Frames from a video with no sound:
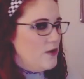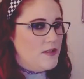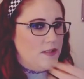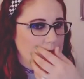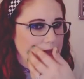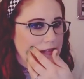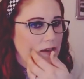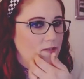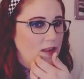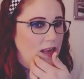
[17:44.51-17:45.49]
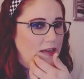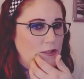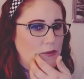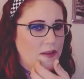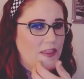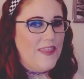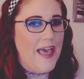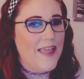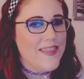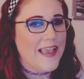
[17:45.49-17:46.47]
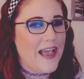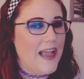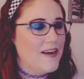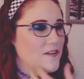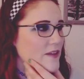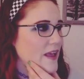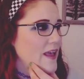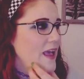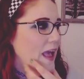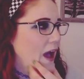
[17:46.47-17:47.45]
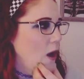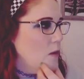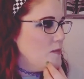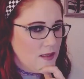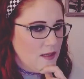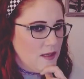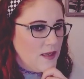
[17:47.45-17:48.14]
some stuff that I do with that kind of helps